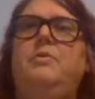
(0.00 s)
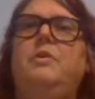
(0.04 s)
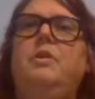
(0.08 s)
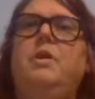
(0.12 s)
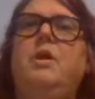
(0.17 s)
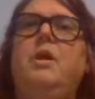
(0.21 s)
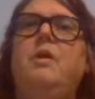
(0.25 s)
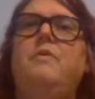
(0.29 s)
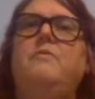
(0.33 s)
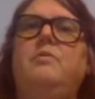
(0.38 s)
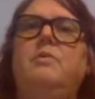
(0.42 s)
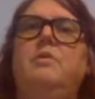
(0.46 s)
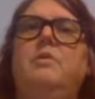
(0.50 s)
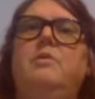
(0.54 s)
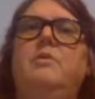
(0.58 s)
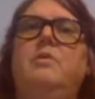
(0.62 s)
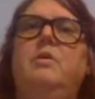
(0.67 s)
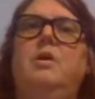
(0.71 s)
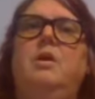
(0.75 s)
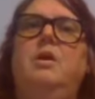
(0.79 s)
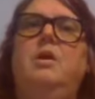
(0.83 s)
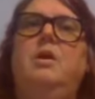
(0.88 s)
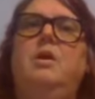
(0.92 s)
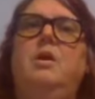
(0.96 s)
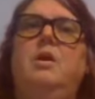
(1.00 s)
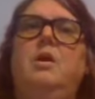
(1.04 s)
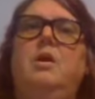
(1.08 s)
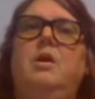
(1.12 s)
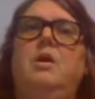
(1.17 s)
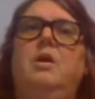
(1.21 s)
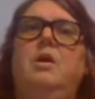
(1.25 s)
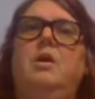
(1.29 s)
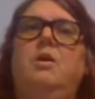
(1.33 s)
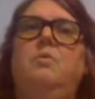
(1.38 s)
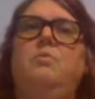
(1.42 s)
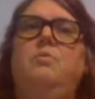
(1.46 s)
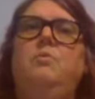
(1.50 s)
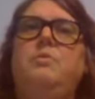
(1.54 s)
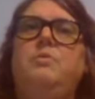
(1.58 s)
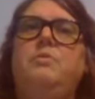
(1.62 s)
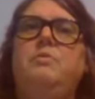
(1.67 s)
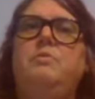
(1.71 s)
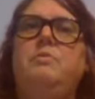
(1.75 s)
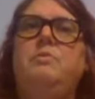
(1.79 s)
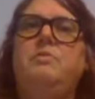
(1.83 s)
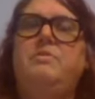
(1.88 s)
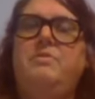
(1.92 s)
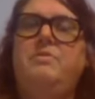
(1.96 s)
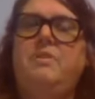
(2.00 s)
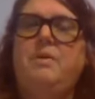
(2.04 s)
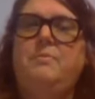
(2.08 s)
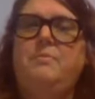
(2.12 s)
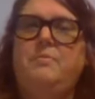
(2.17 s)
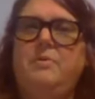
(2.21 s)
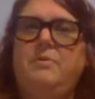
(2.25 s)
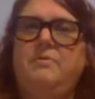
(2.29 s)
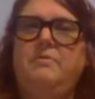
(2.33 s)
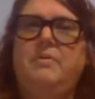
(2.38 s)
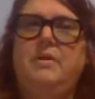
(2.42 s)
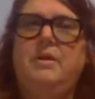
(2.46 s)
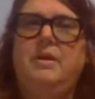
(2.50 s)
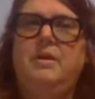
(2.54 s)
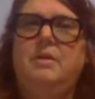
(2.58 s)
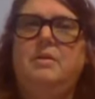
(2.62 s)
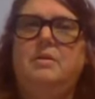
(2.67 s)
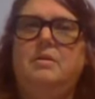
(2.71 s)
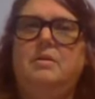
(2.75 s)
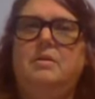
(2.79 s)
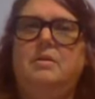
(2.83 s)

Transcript: then cover it with your receptive hand.